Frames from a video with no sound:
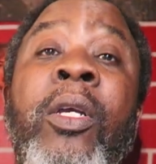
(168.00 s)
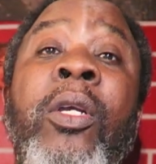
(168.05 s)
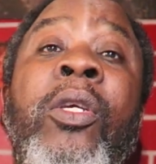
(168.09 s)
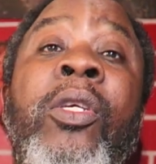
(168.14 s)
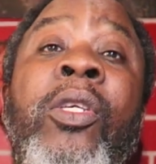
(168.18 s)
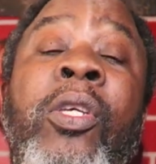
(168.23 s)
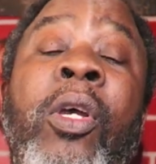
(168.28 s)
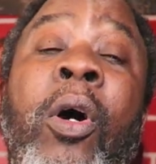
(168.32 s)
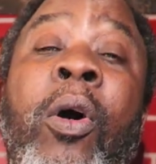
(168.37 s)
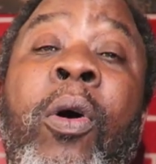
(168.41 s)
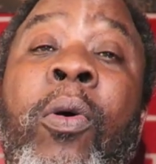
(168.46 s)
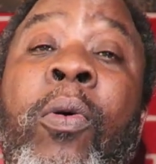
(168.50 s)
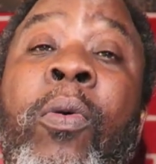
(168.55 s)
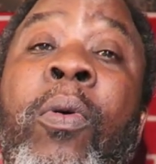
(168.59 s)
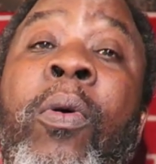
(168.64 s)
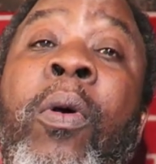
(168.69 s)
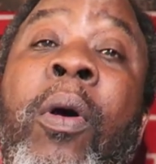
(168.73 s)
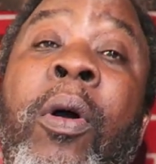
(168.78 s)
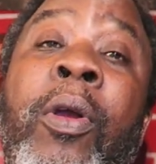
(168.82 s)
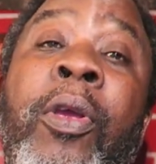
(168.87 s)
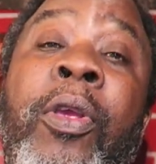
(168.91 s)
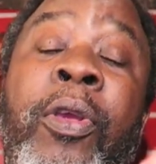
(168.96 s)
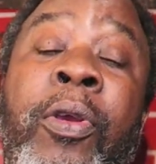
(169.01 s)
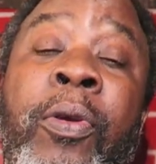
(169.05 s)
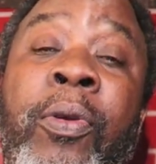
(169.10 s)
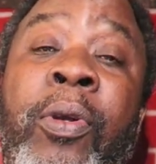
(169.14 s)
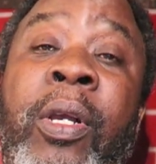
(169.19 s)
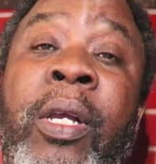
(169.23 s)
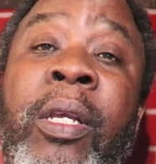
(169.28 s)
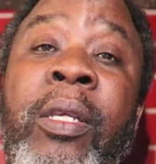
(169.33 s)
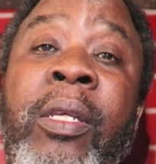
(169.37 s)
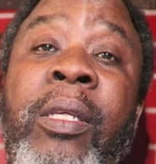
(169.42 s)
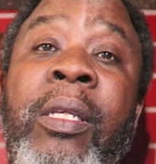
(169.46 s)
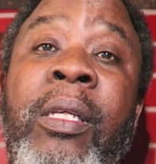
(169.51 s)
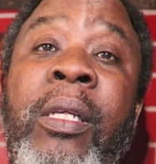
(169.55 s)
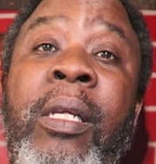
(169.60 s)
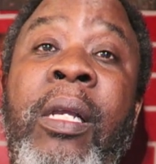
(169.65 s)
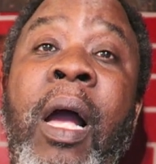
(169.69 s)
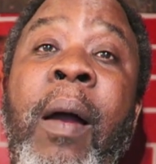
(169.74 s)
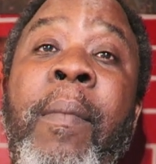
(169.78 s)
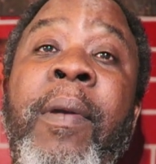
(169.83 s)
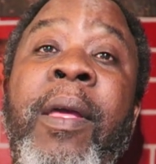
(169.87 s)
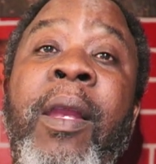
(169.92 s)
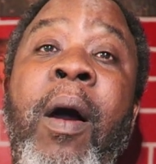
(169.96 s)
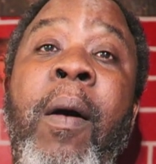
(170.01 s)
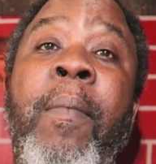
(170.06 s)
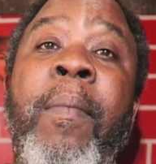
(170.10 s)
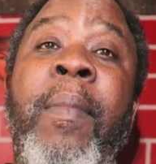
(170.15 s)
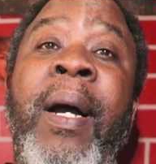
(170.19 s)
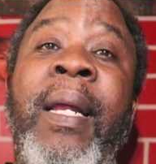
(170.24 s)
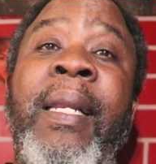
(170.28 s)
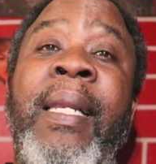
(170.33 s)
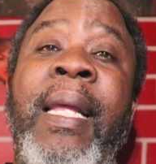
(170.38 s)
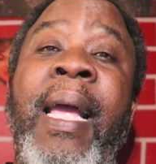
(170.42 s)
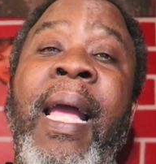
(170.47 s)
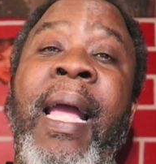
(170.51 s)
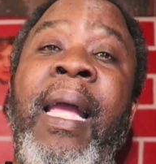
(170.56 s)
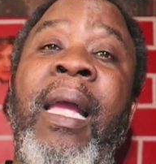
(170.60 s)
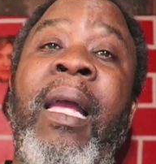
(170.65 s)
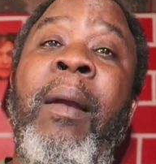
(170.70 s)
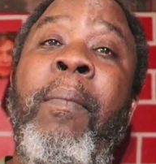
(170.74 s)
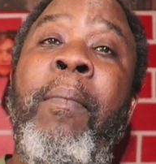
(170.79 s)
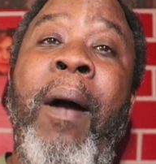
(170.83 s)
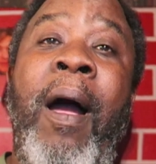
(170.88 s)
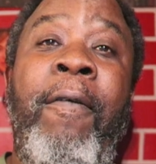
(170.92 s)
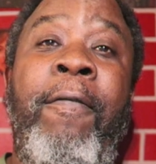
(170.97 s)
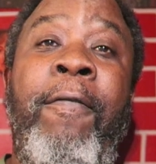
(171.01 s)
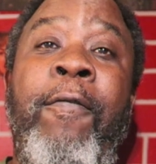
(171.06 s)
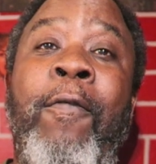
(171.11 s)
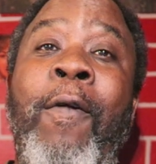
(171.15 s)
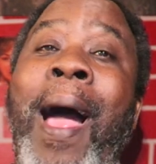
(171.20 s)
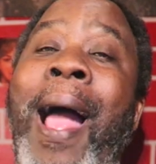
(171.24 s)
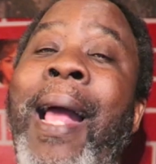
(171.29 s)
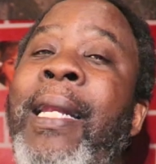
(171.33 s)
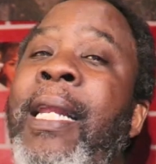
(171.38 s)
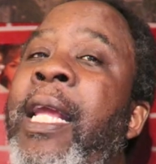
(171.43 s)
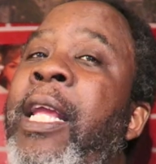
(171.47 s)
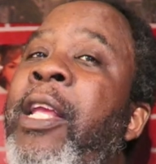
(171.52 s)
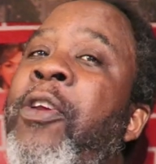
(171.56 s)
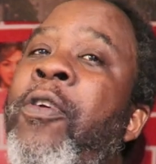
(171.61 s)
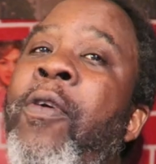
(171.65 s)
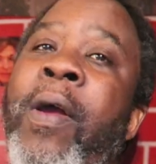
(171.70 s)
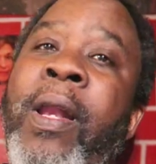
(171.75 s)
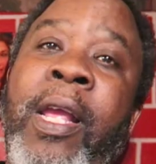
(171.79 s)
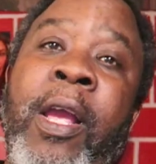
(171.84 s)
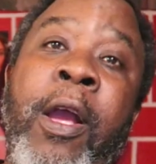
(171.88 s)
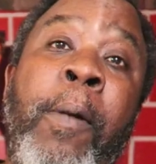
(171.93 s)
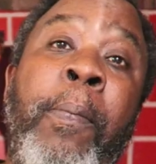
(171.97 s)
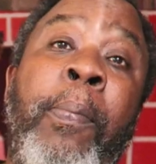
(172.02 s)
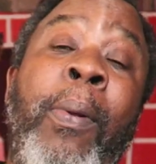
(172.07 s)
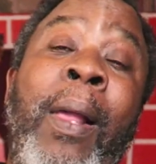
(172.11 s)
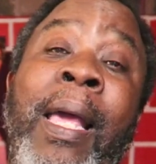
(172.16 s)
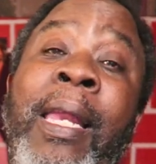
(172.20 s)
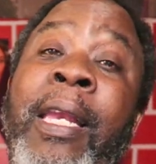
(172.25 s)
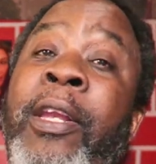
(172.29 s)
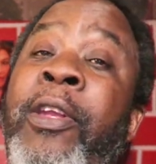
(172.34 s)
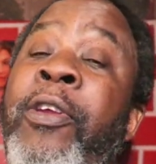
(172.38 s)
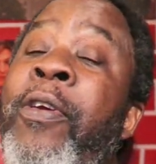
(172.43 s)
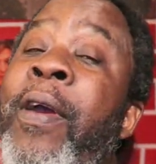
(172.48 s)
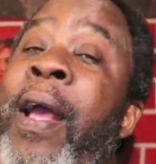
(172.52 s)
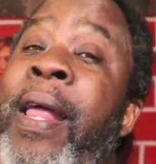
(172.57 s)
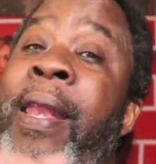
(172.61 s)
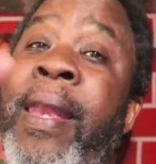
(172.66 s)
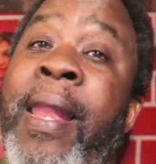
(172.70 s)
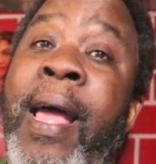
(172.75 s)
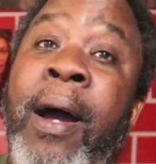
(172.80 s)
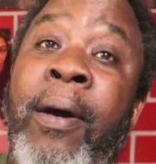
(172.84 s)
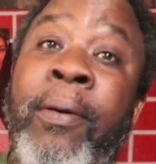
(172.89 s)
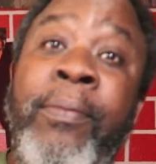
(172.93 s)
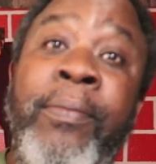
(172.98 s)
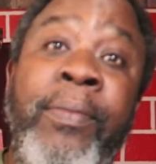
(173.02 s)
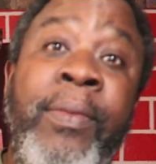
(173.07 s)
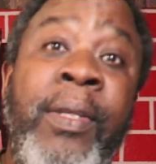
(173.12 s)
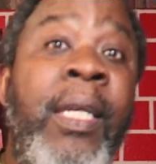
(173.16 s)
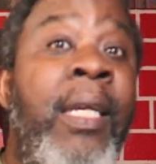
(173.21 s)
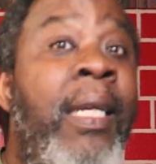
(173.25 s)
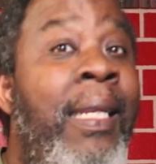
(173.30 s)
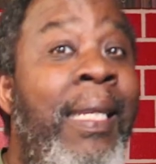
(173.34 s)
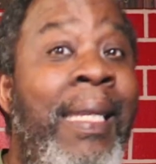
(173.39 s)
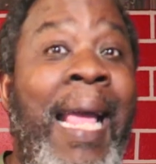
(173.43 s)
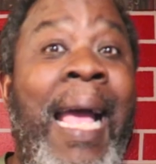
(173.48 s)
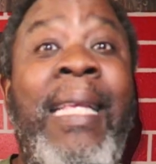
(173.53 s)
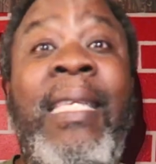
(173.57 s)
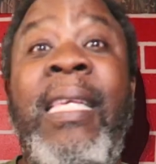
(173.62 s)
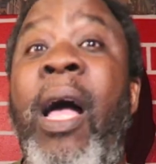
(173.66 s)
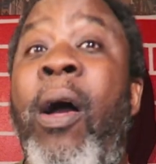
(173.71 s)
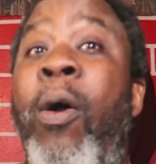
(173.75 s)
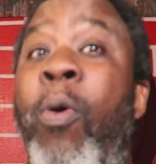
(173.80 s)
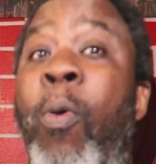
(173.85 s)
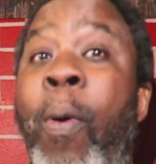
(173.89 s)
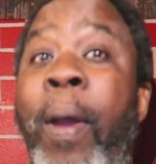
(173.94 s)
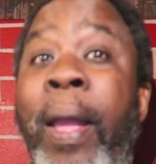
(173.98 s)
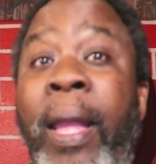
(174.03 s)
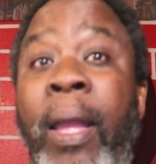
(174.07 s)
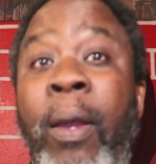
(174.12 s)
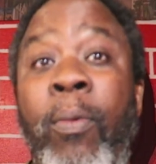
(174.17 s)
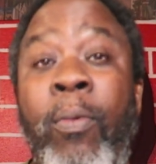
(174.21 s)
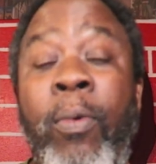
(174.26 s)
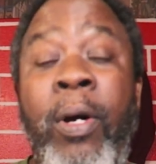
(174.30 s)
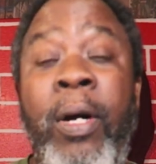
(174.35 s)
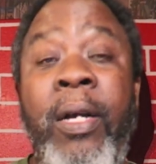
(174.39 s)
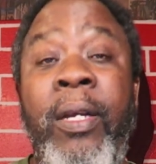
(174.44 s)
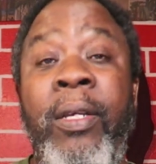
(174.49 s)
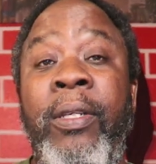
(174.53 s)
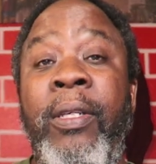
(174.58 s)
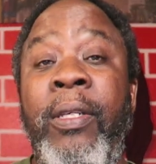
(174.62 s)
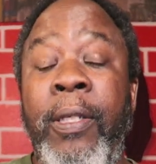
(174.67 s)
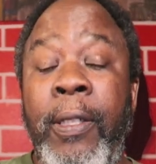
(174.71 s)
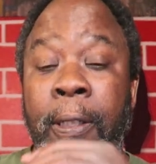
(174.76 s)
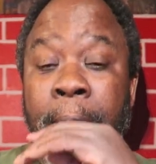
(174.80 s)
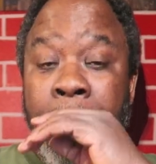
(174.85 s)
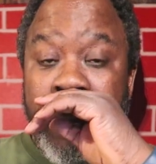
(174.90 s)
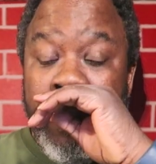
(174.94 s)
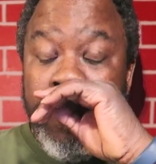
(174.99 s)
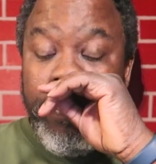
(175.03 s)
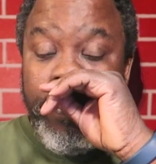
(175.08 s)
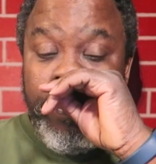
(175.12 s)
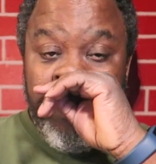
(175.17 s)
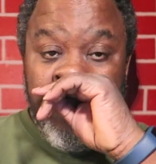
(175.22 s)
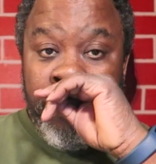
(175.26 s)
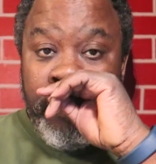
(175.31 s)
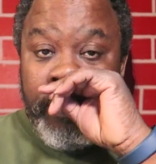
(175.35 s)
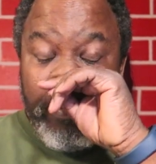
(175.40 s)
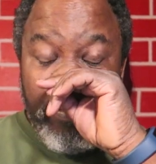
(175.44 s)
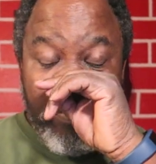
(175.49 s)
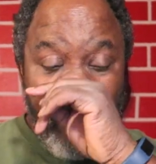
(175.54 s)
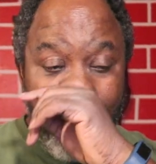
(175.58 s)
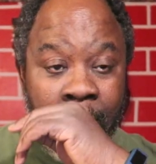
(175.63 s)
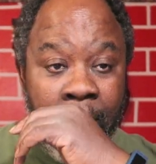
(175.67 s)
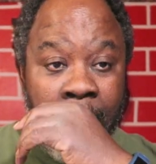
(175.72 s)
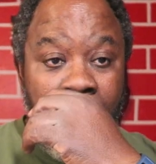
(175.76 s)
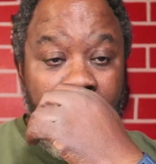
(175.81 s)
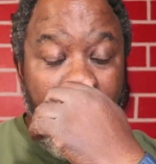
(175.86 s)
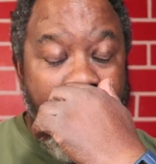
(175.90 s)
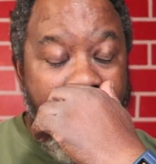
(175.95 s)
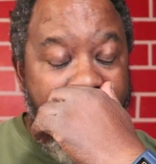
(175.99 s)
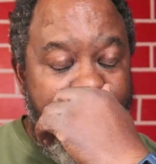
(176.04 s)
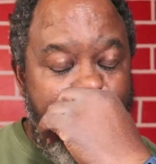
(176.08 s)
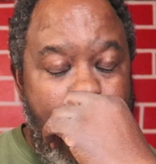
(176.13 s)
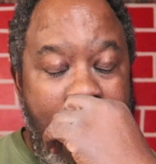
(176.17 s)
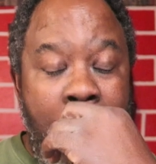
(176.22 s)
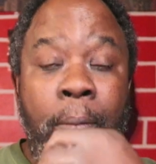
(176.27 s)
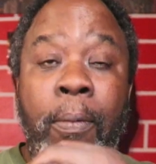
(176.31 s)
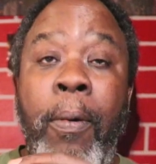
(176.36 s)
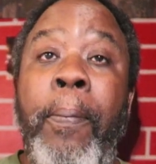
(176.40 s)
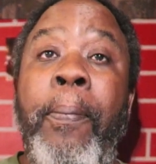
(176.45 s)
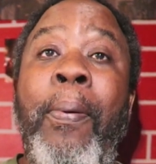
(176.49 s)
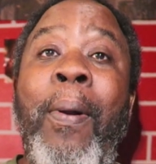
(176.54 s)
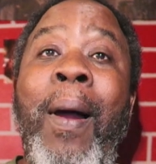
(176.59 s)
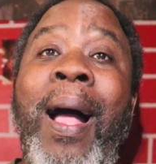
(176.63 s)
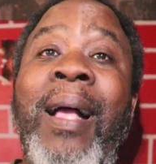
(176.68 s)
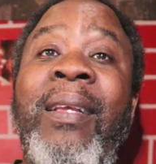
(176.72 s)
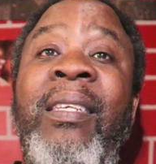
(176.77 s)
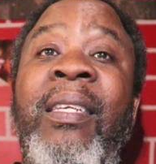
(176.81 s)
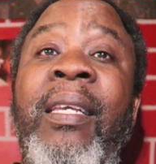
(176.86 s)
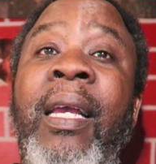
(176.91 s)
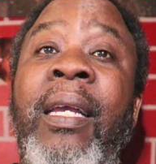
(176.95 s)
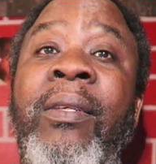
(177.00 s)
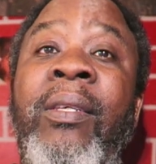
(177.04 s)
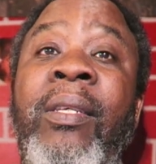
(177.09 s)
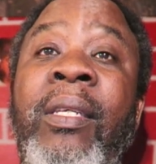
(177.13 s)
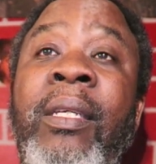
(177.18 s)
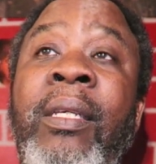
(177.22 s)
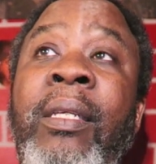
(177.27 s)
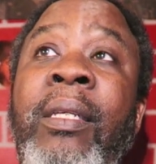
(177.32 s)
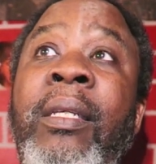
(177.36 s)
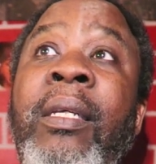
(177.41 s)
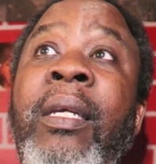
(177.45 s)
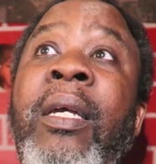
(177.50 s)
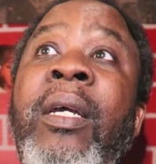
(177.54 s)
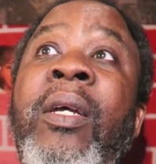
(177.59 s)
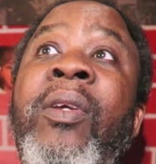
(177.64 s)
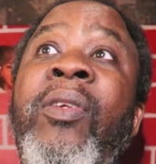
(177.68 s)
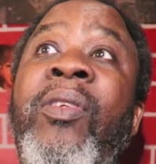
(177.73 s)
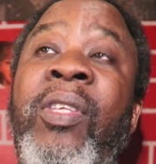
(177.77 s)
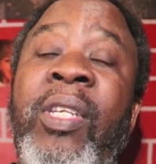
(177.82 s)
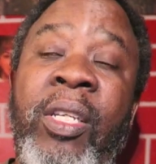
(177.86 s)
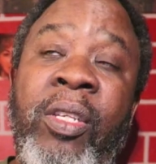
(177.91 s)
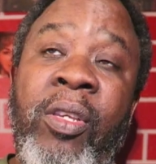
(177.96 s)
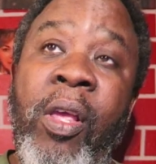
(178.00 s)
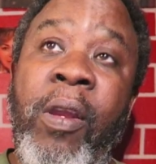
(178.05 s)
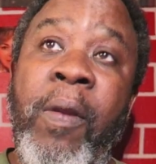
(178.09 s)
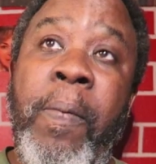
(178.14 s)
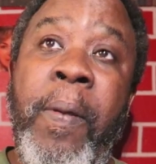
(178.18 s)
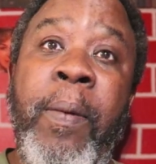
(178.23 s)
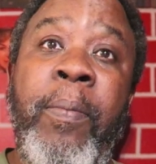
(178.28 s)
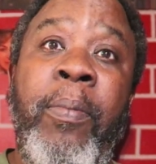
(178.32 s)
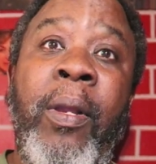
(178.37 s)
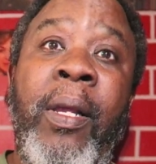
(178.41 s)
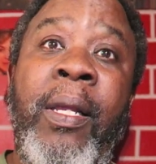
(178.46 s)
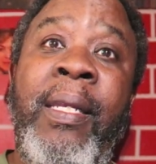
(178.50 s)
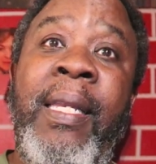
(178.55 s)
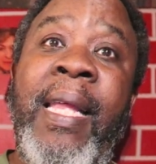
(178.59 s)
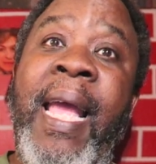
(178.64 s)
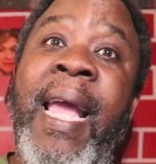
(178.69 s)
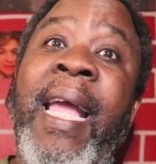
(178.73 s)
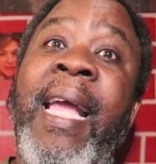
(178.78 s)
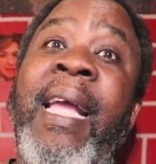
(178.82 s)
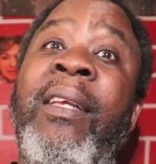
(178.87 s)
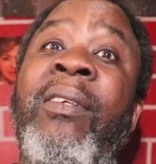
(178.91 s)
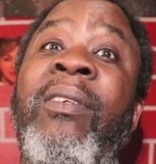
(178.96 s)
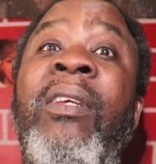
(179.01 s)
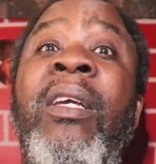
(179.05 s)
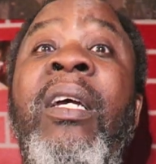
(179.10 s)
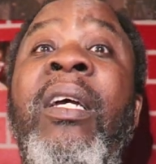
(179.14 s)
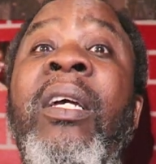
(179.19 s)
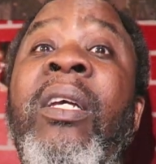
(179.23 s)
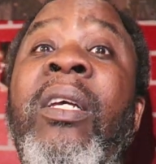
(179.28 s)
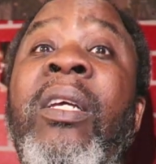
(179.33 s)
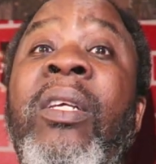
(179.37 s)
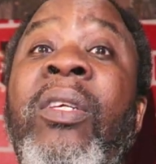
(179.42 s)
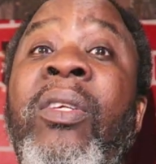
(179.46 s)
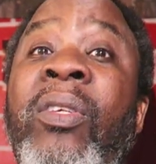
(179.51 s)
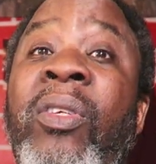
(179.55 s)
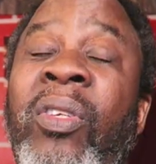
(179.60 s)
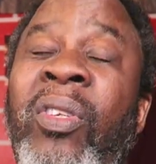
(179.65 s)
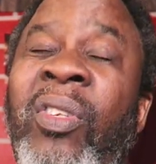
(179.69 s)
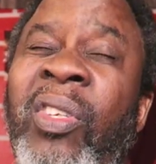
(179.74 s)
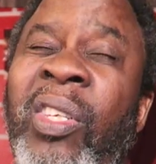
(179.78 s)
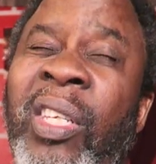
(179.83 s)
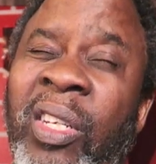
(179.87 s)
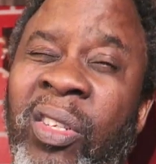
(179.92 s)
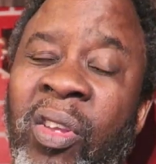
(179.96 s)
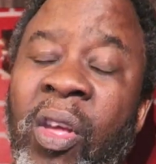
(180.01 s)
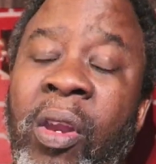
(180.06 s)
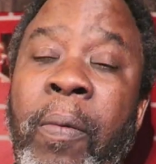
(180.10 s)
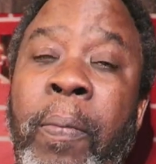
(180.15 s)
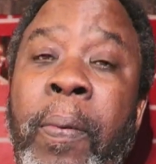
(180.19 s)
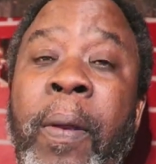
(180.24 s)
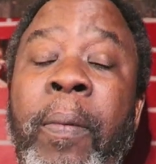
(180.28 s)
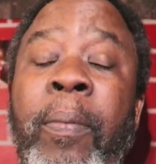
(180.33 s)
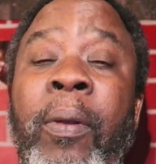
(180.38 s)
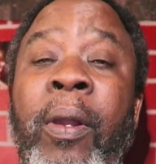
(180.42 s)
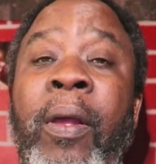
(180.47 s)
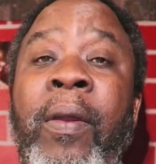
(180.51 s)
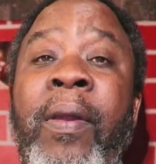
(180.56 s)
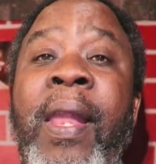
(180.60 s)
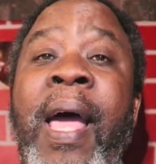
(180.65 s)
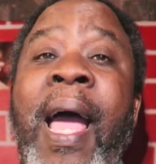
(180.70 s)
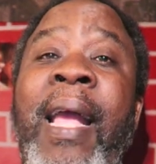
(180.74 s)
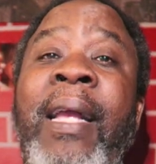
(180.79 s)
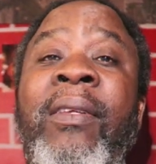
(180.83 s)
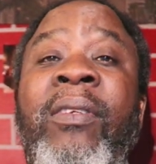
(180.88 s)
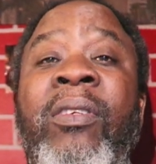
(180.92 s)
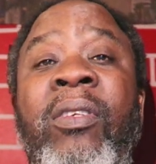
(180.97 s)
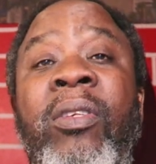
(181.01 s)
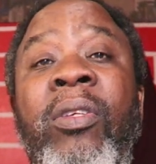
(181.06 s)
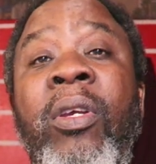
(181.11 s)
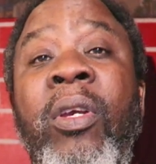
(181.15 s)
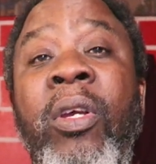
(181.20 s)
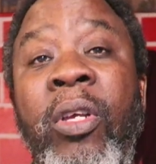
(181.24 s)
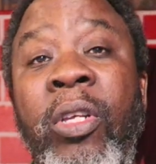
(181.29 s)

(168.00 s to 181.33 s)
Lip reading: So you come in on Monday, by Friday you're on the airplane and you're heading out. That's how quick it was. And they were processing 600 people on days, 600 people on nights,